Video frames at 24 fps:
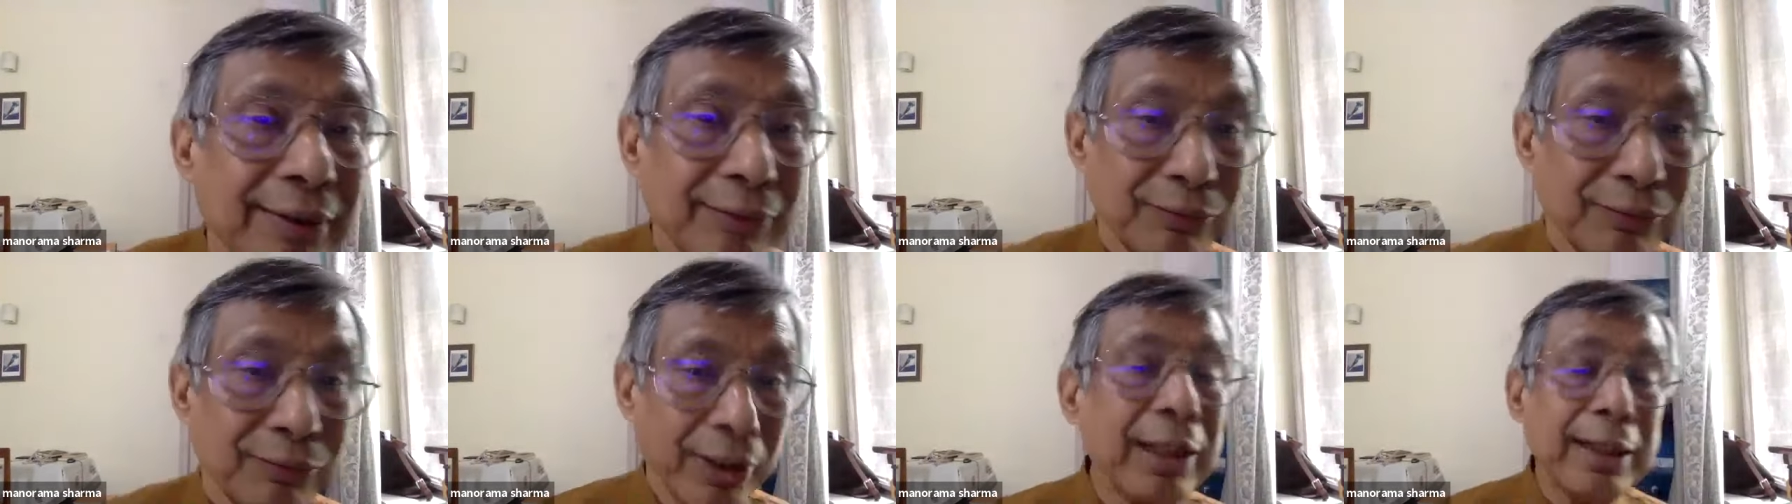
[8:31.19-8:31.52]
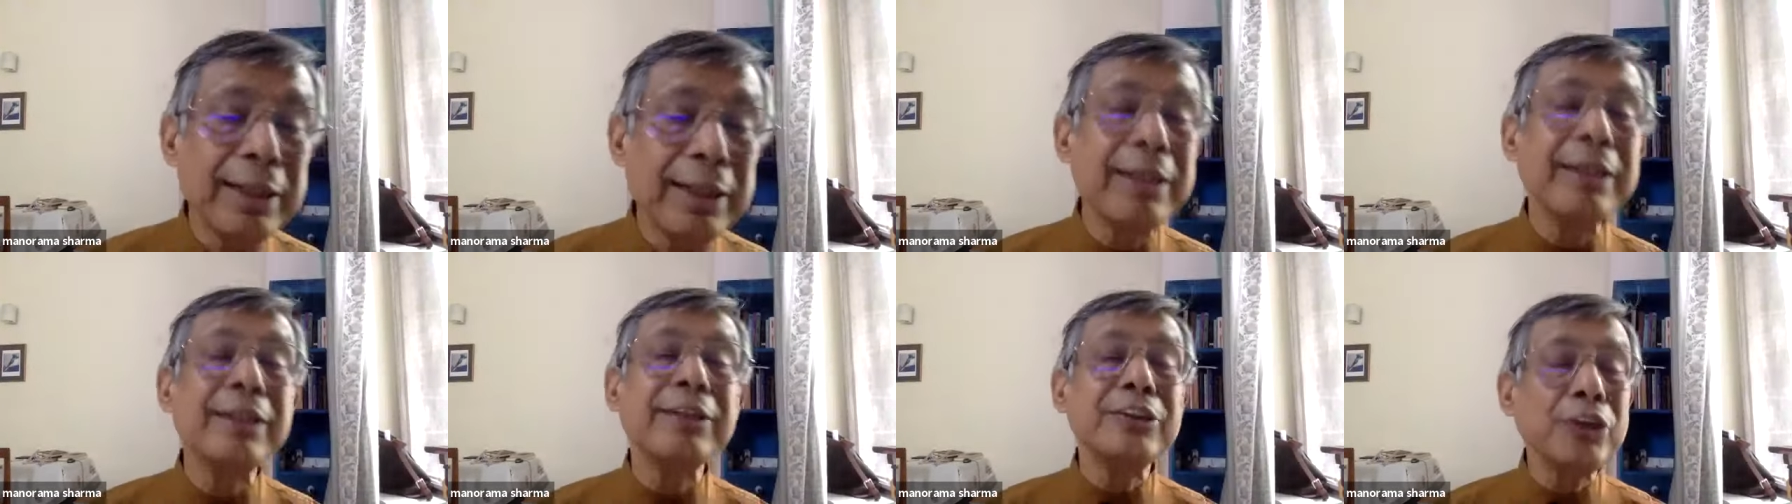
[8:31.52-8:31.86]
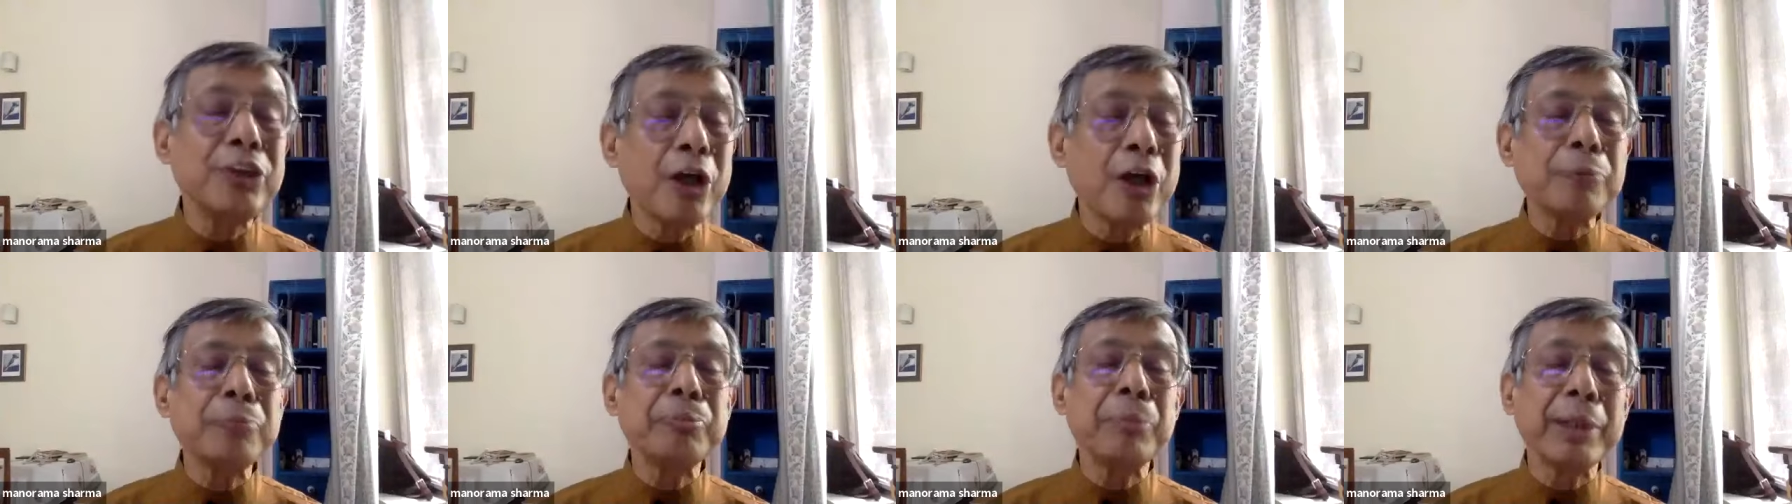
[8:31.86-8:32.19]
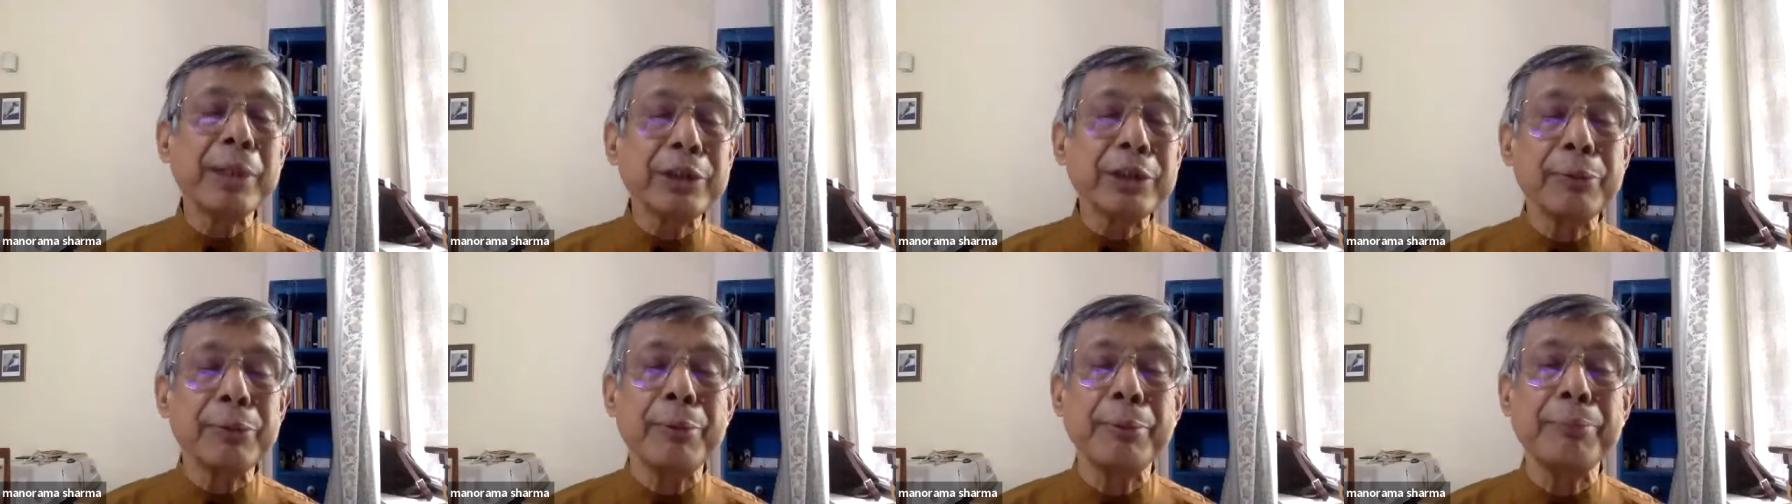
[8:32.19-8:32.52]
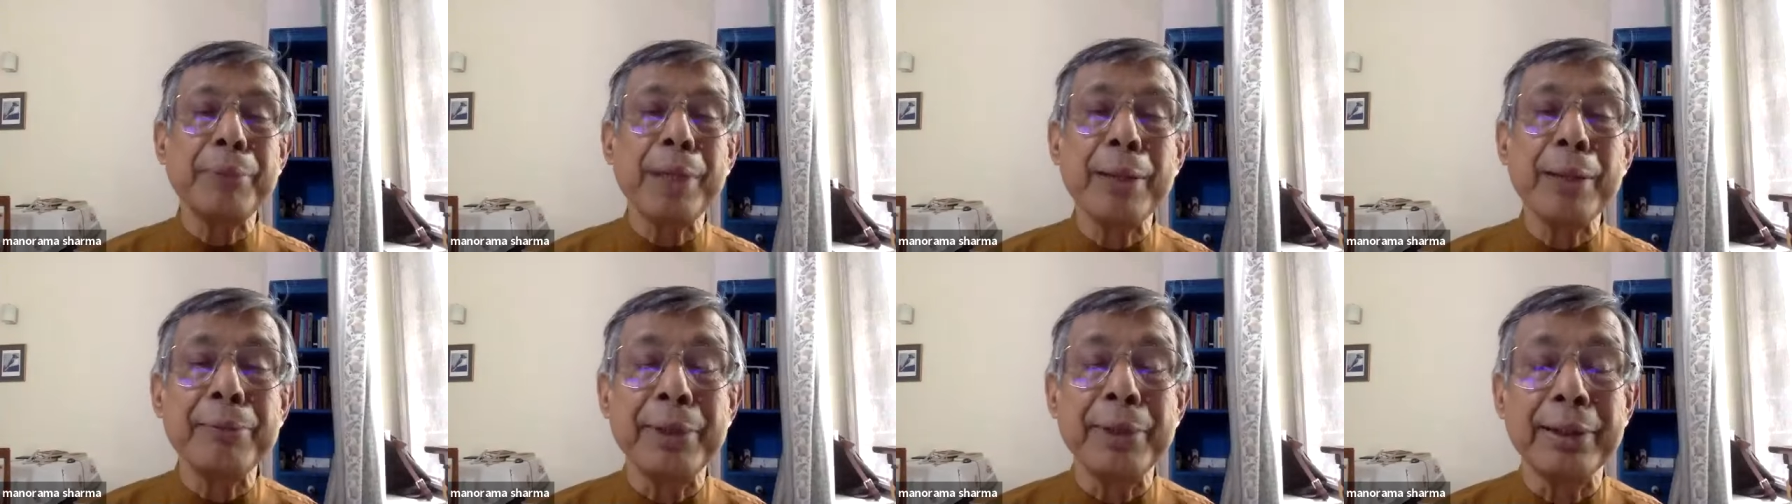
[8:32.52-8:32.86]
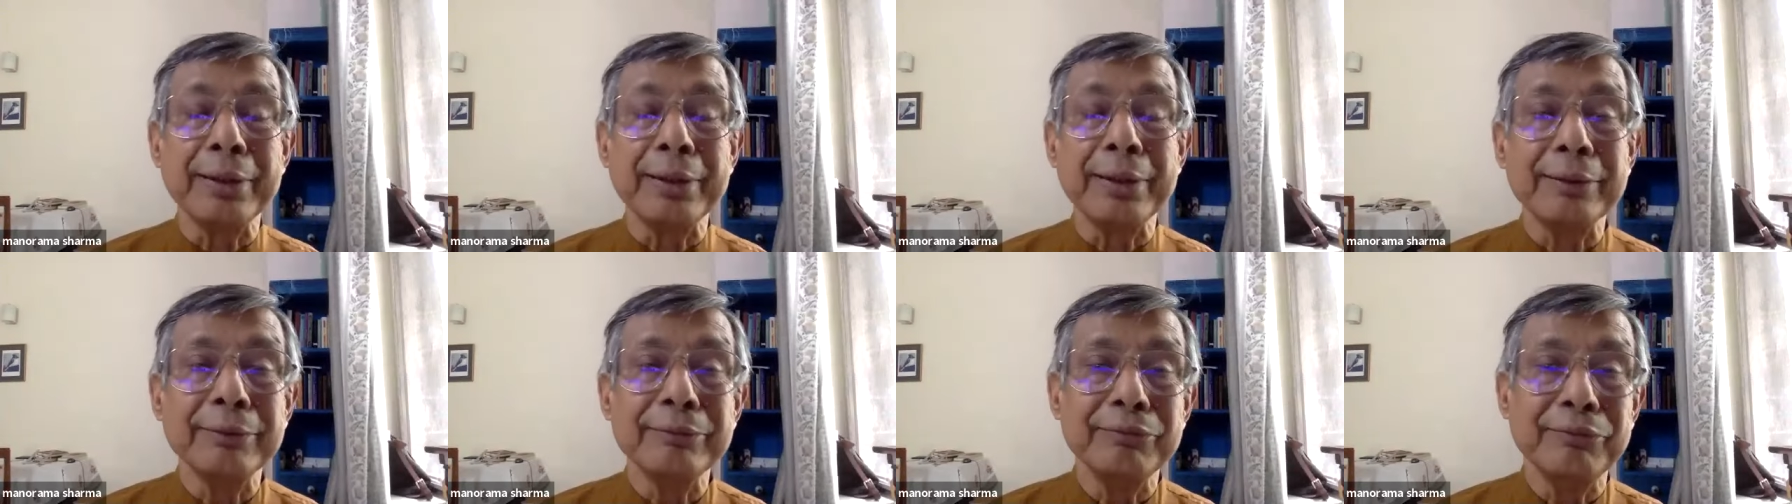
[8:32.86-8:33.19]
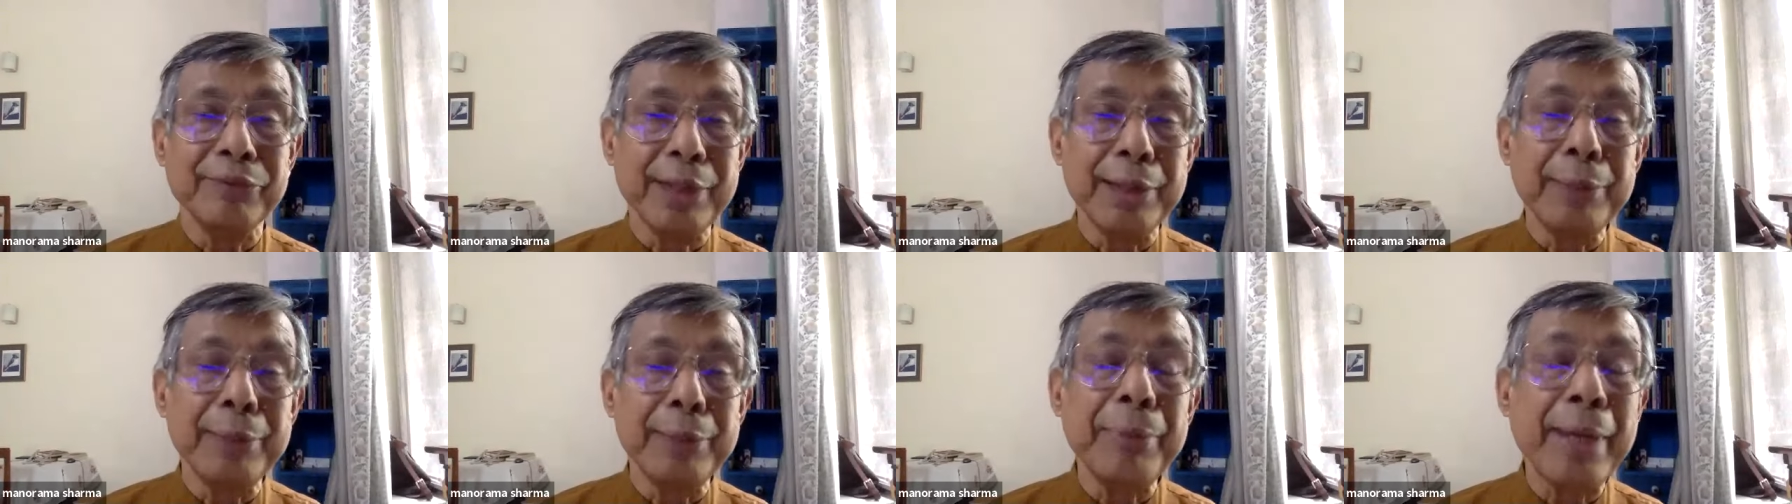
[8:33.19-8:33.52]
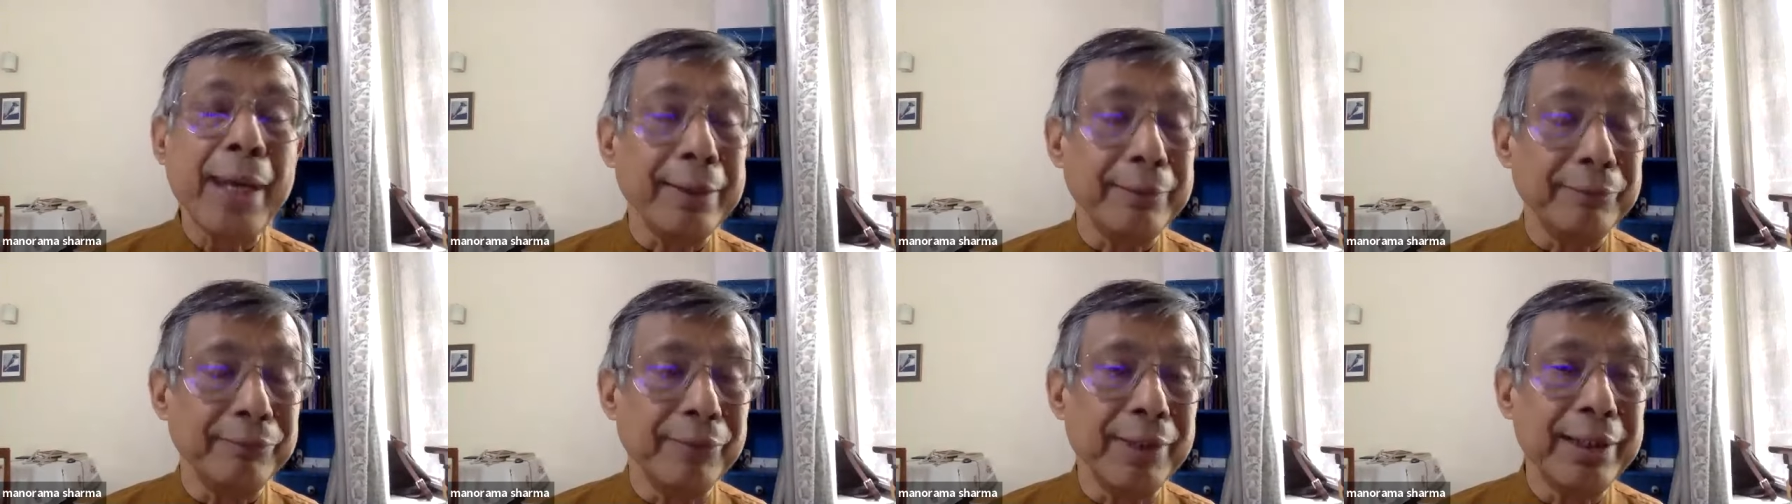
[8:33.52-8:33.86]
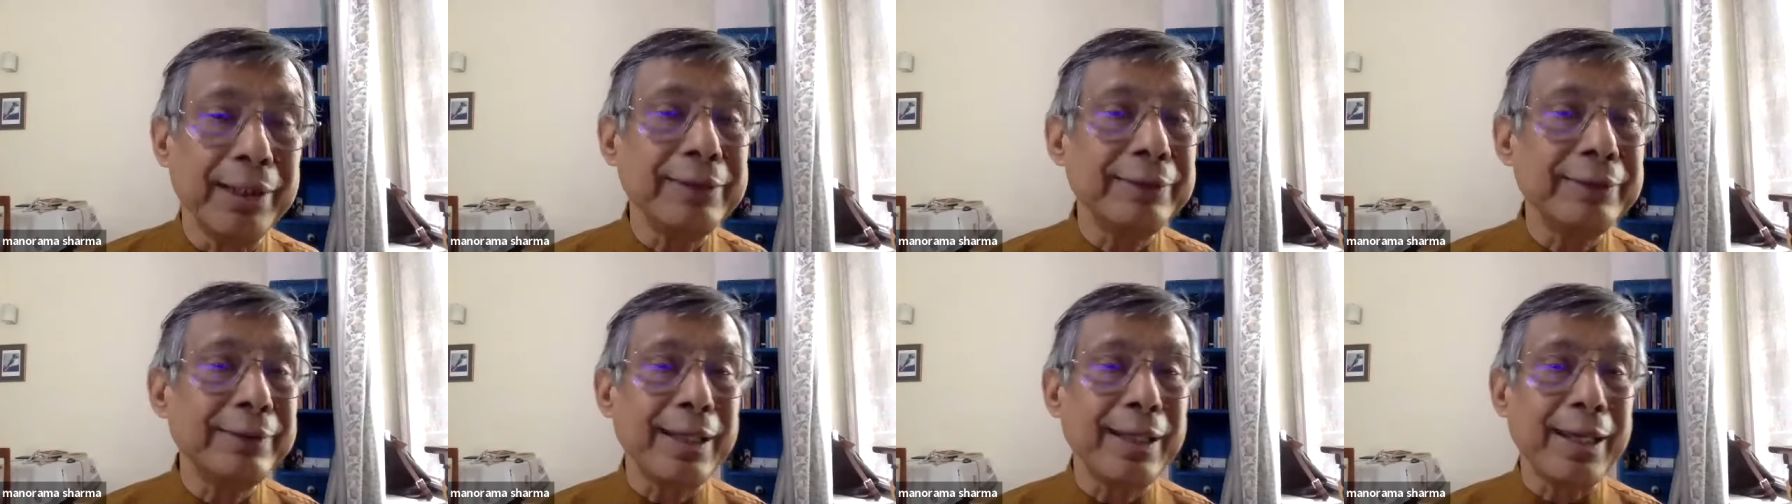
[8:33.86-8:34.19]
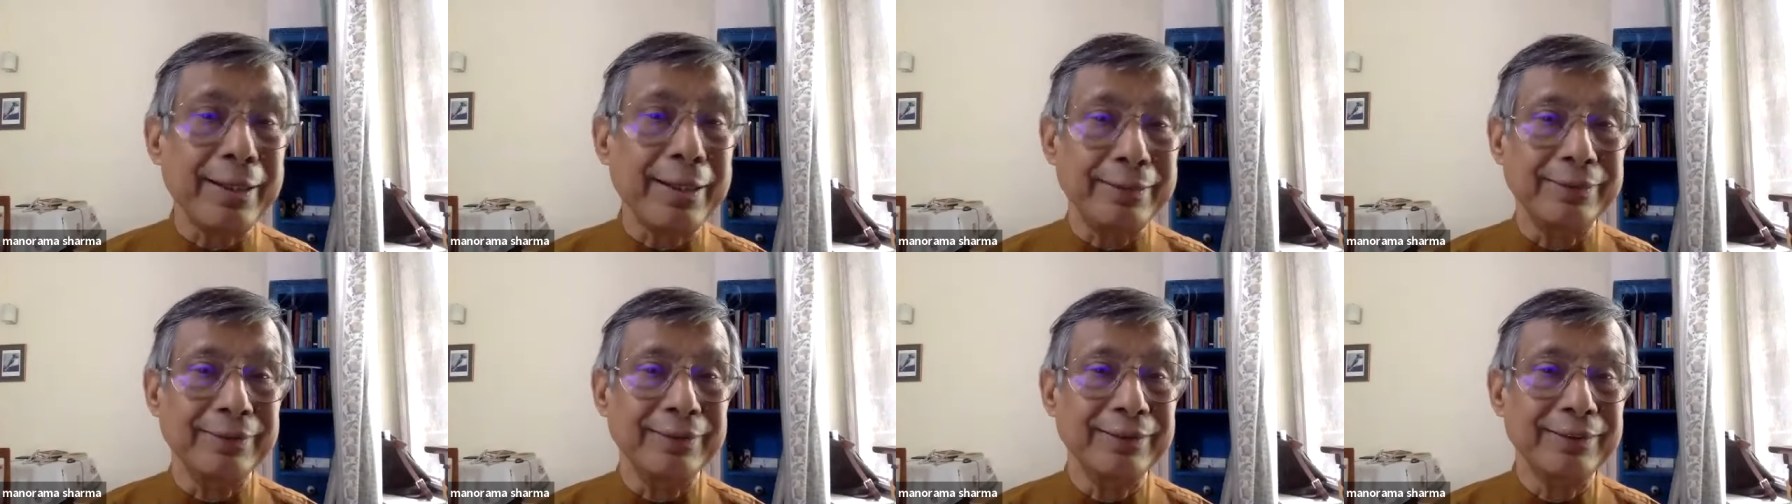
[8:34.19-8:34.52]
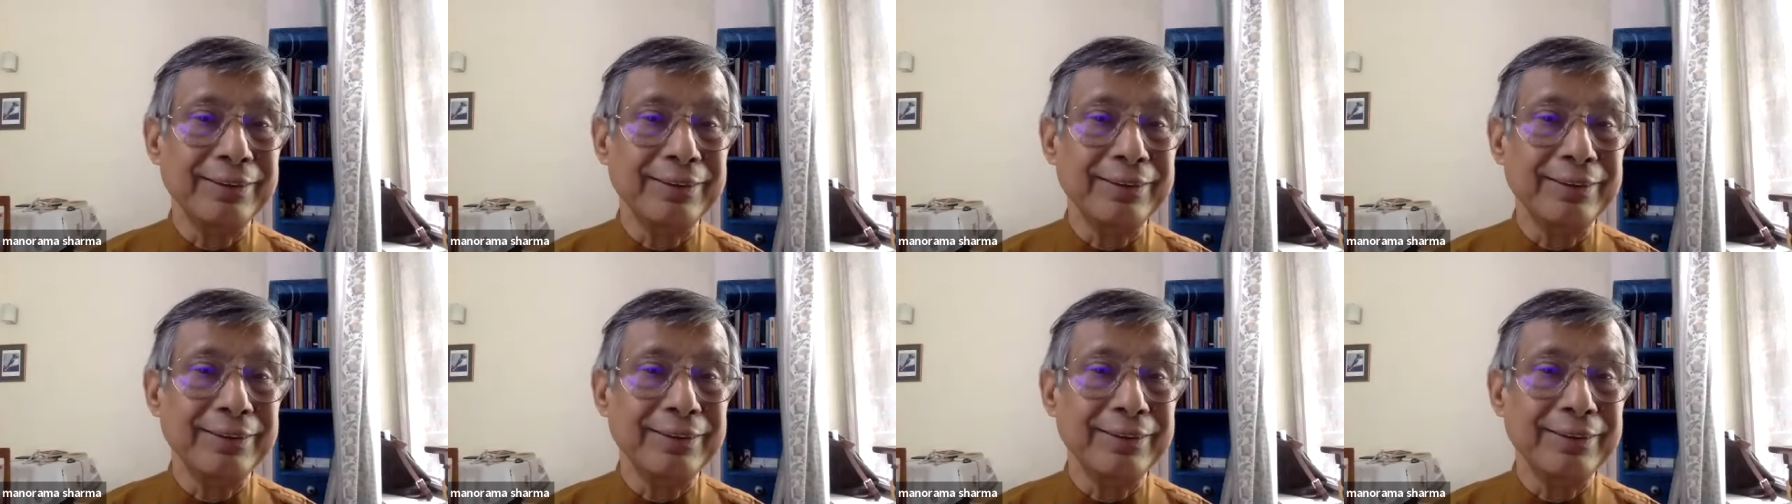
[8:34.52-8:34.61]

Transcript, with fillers: Well, he is not much of a Brahmin. Very bad, very sad.